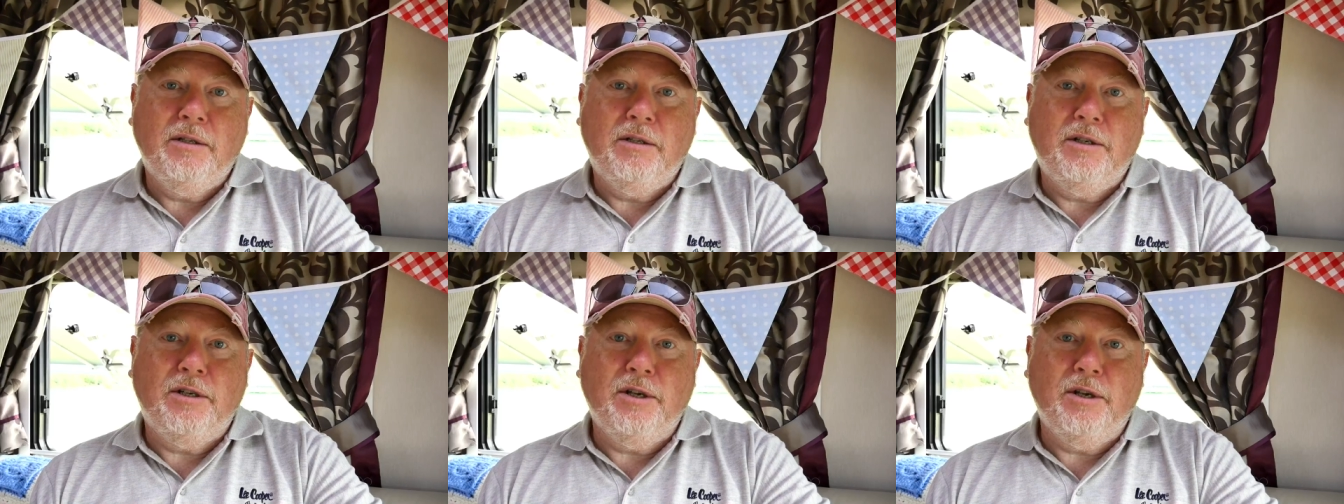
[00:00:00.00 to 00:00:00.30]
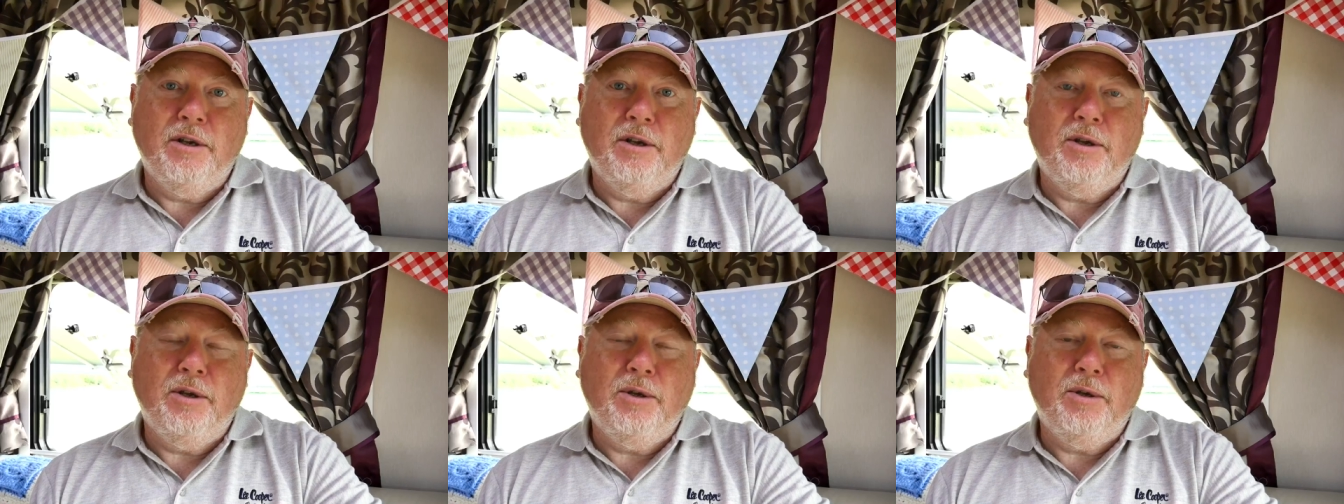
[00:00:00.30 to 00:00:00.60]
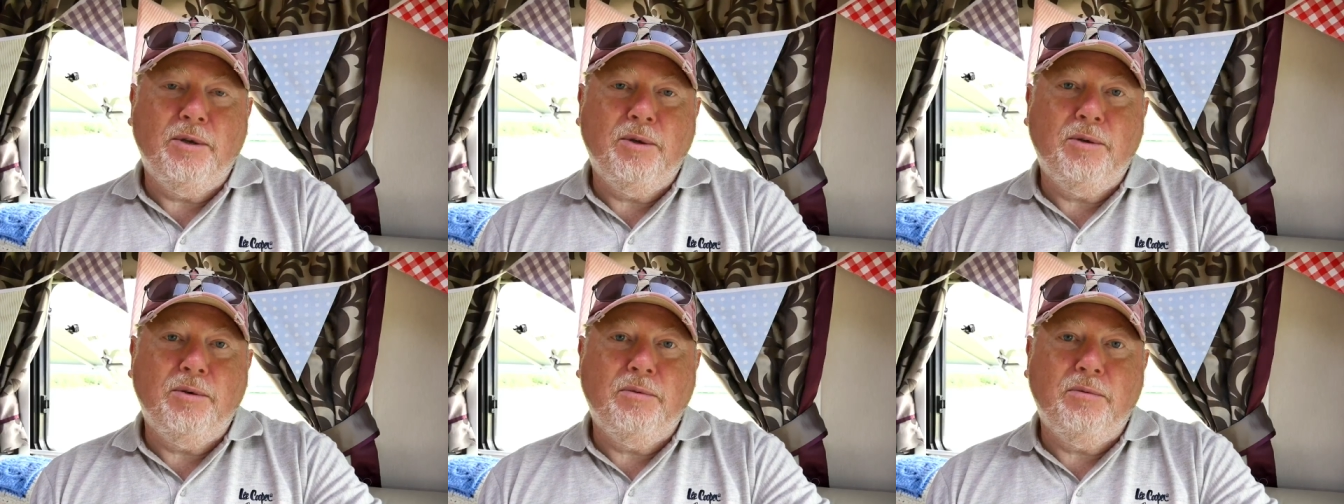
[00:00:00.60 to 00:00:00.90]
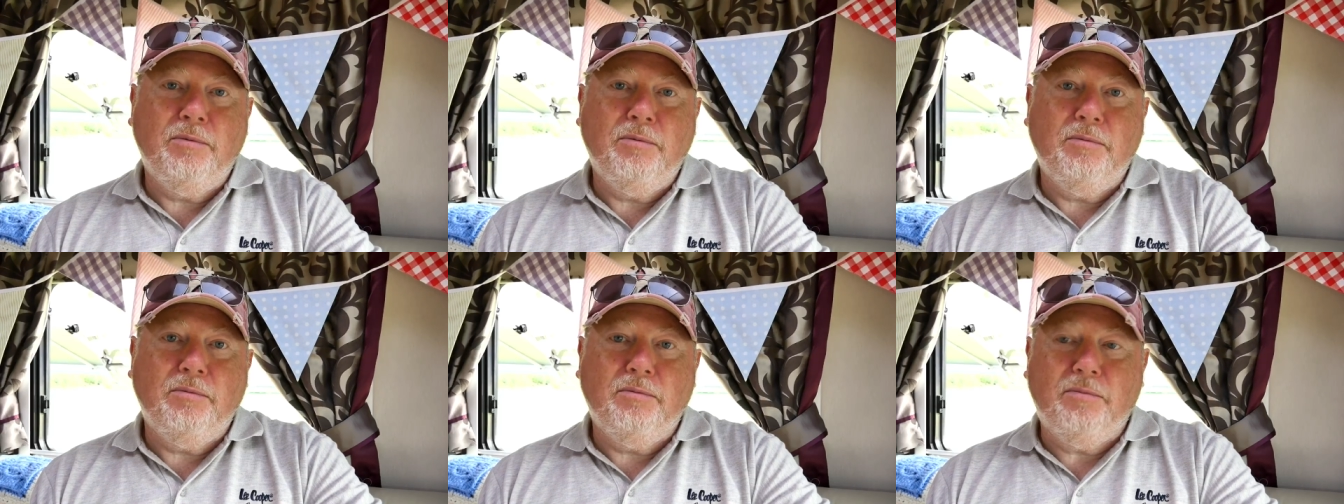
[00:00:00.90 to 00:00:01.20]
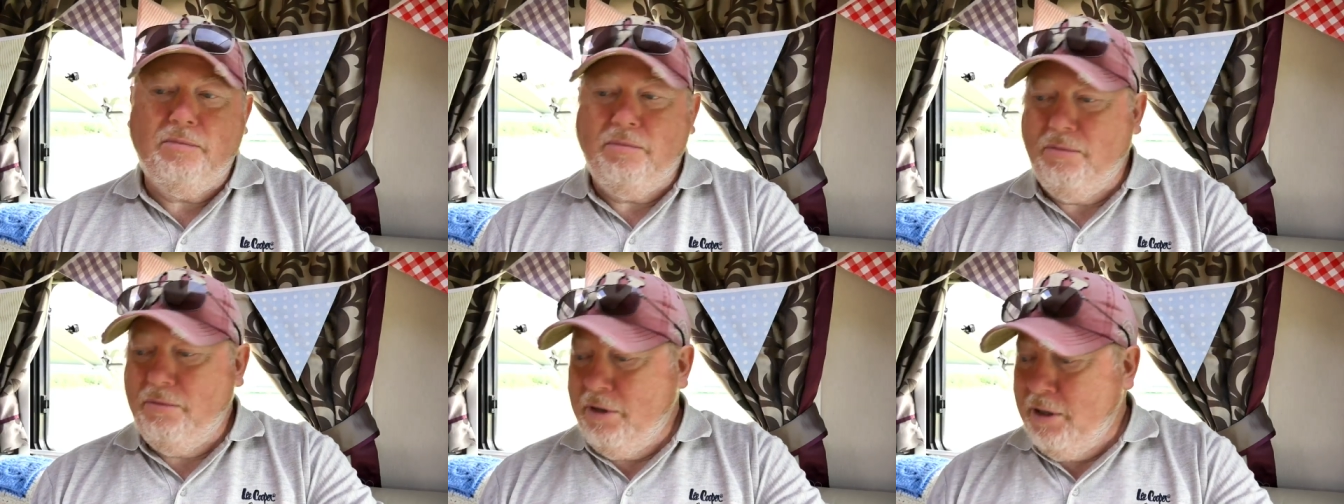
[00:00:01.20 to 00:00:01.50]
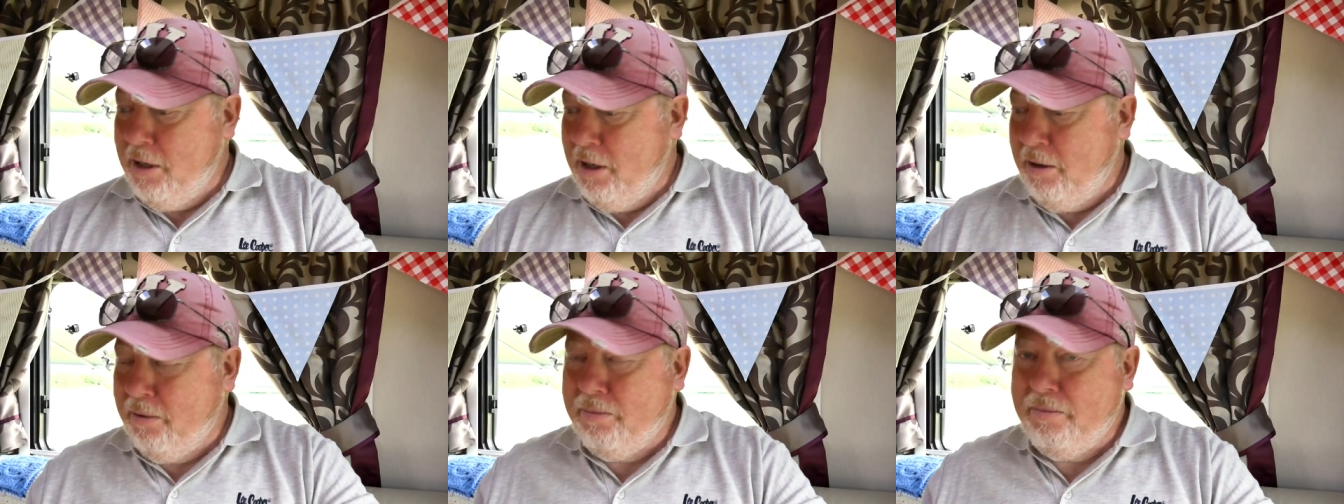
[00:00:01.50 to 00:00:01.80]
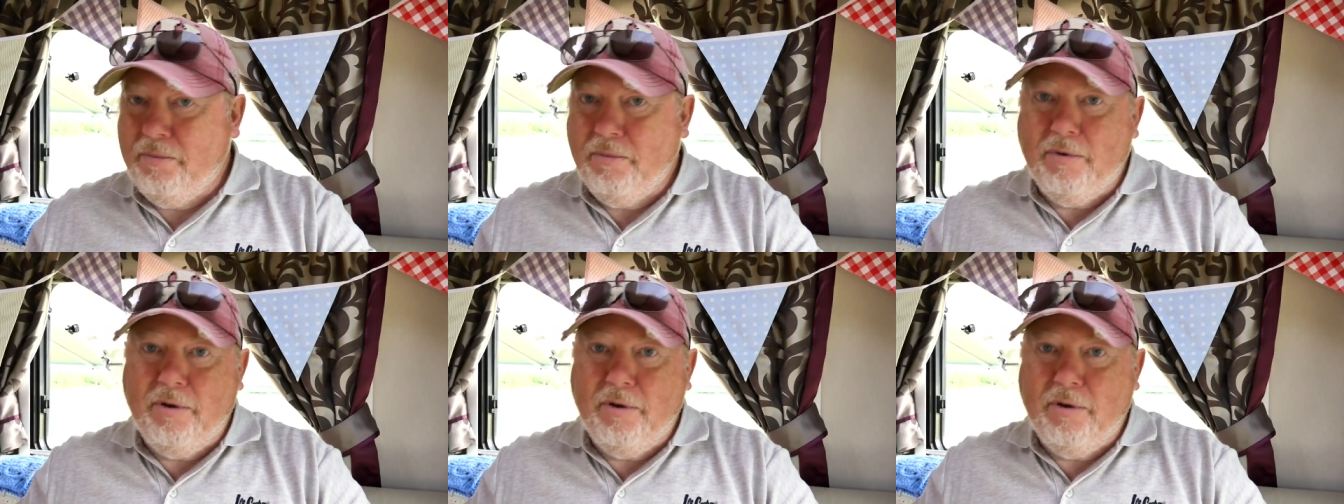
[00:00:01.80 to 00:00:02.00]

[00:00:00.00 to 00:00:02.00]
To you know,